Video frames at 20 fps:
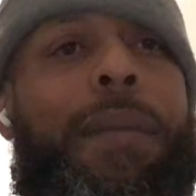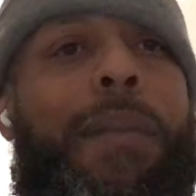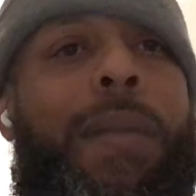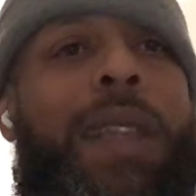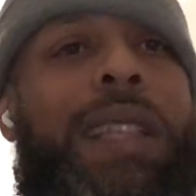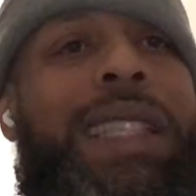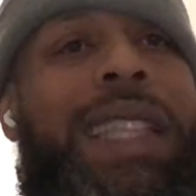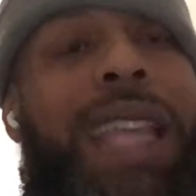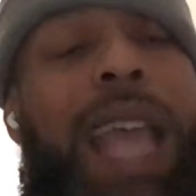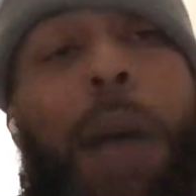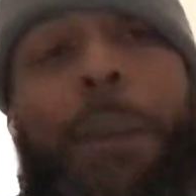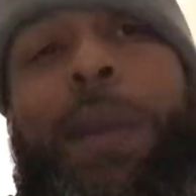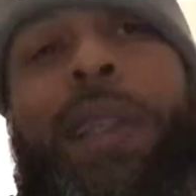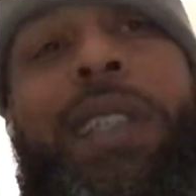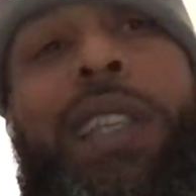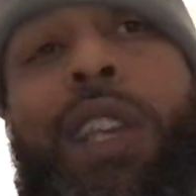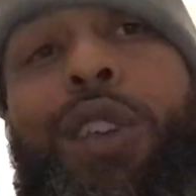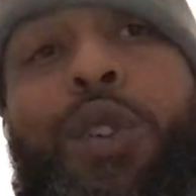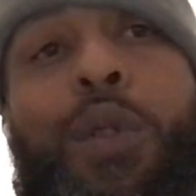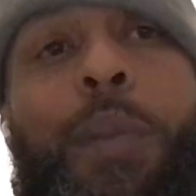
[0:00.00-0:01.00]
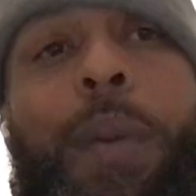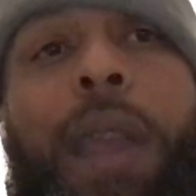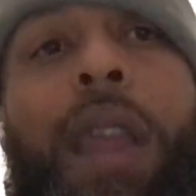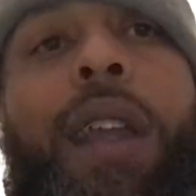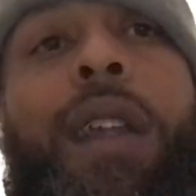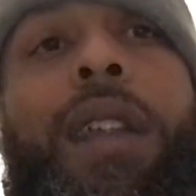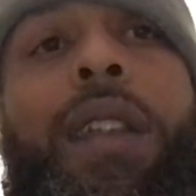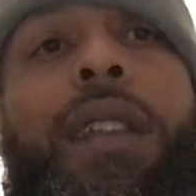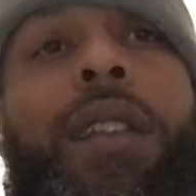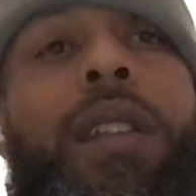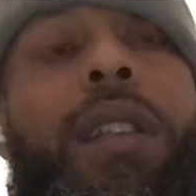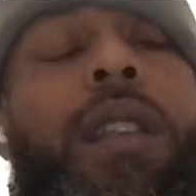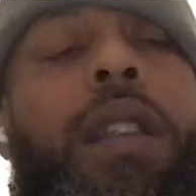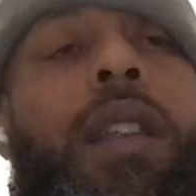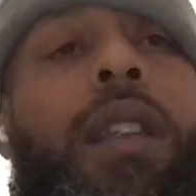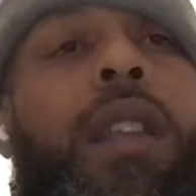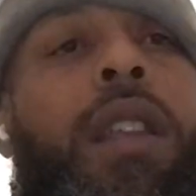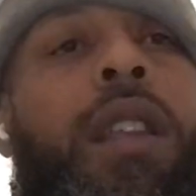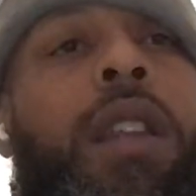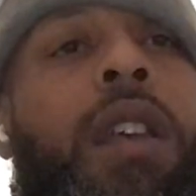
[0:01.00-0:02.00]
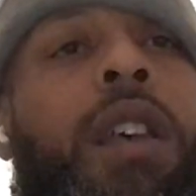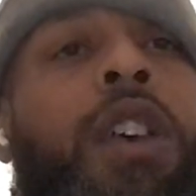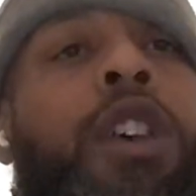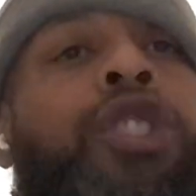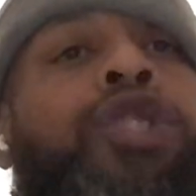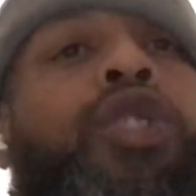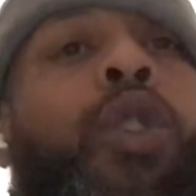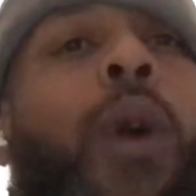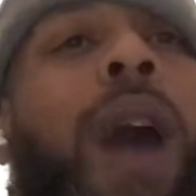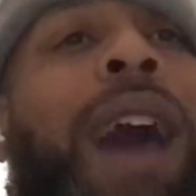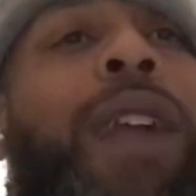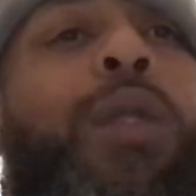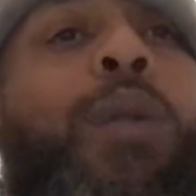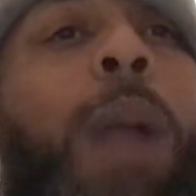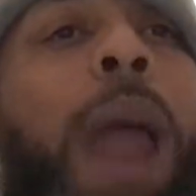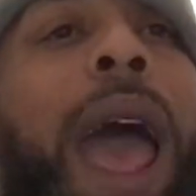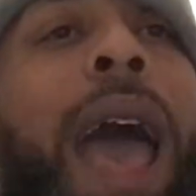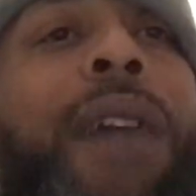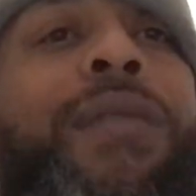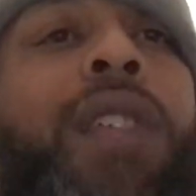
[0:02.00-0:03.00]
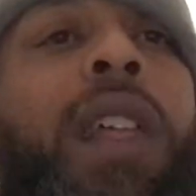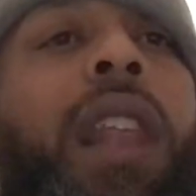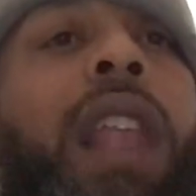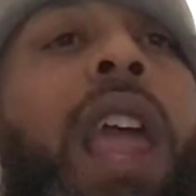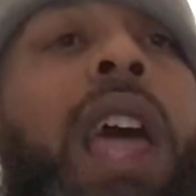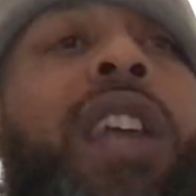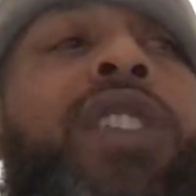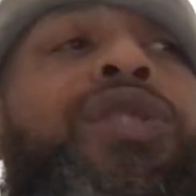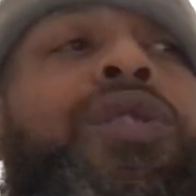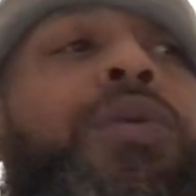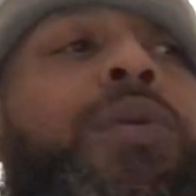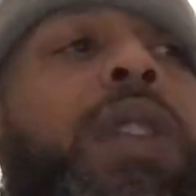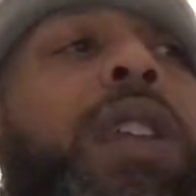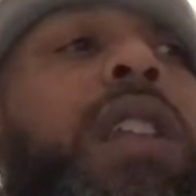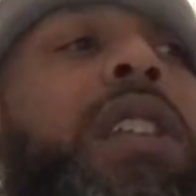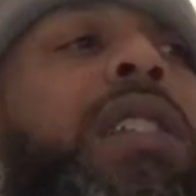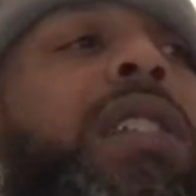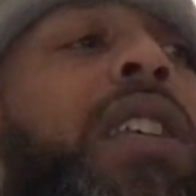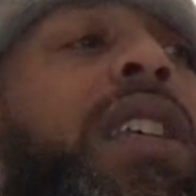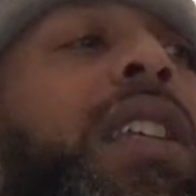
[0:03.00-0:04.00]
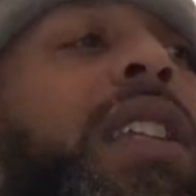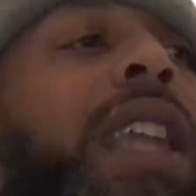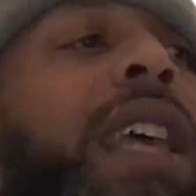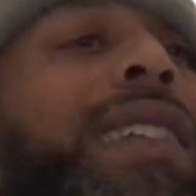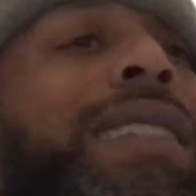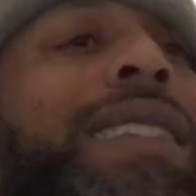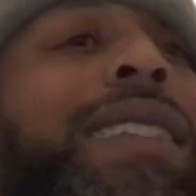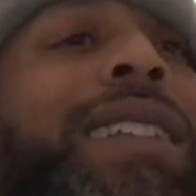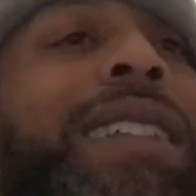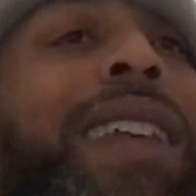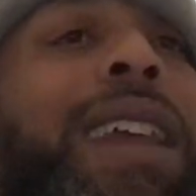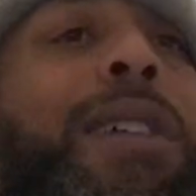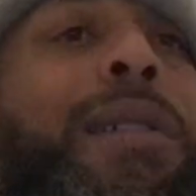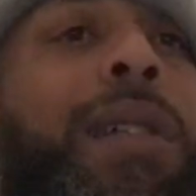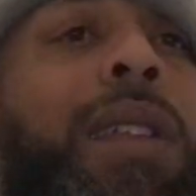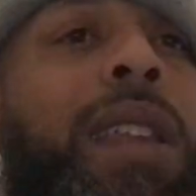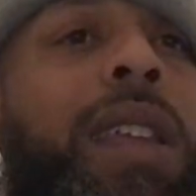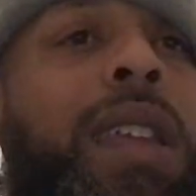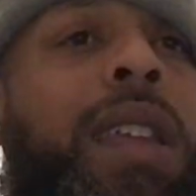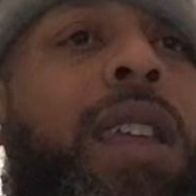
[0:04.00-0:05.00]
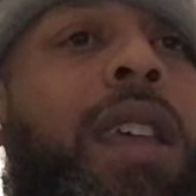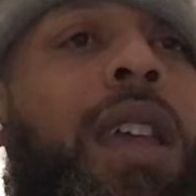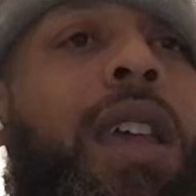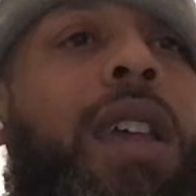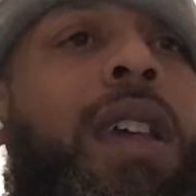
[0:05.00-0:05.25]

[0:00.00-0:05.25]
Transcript: See, I'm a single parent. So I don't have the luxury to necessarily